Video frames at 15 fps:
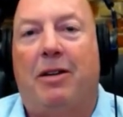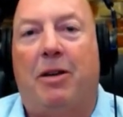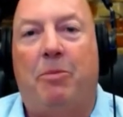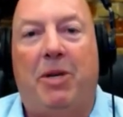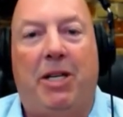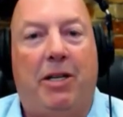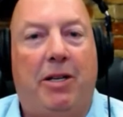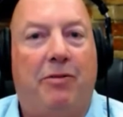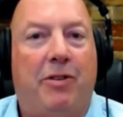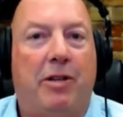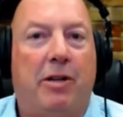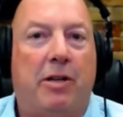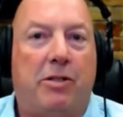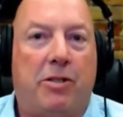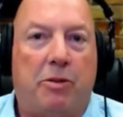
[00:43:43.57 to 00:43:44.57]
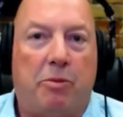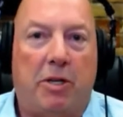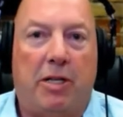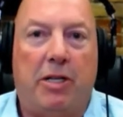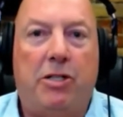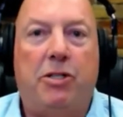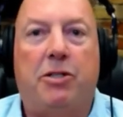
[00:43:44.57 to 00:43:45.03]
Even as the
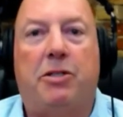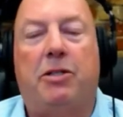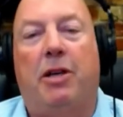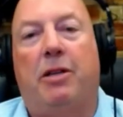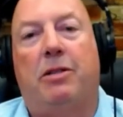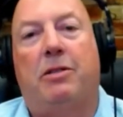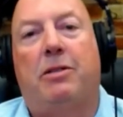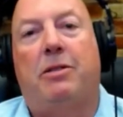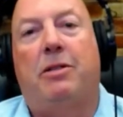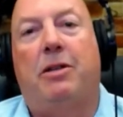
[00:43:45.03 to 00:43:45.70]
religious sense,